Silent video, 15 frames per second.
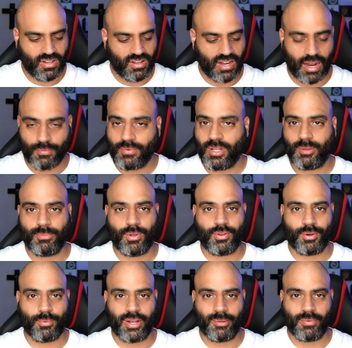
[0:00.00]
I'm really blown
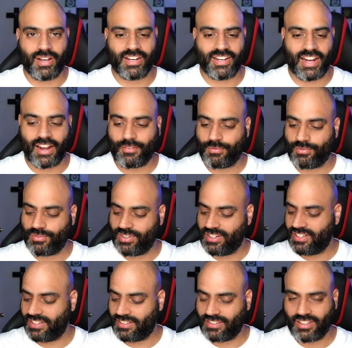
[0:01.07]
away by it. I
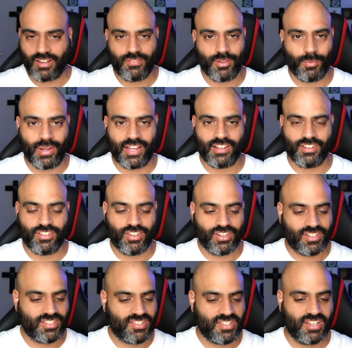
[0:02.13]
really love the way it
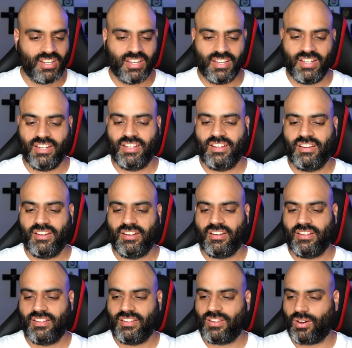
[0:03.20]
looks,
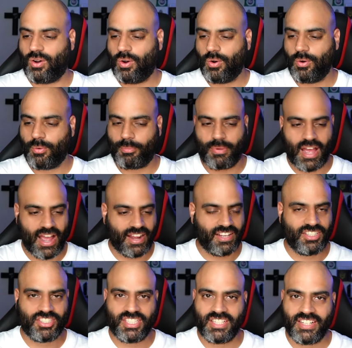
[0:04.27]
the whole
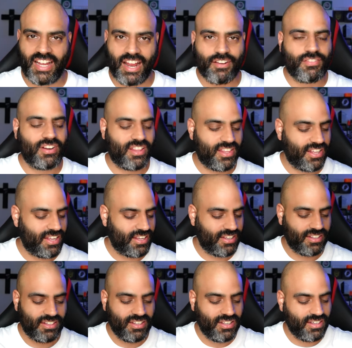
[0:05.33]
packaging,
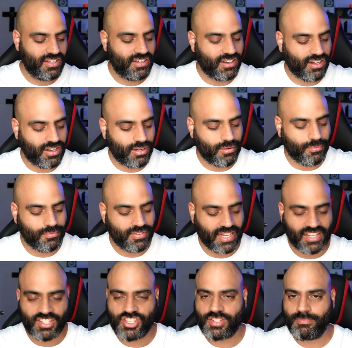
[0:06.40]
everything. Um, they
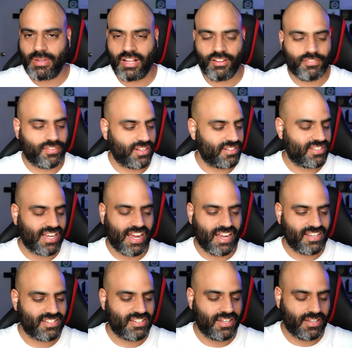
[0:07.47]
smell
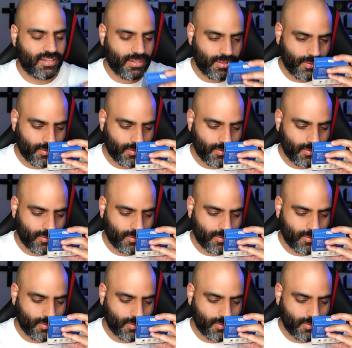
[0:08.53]
fantastic.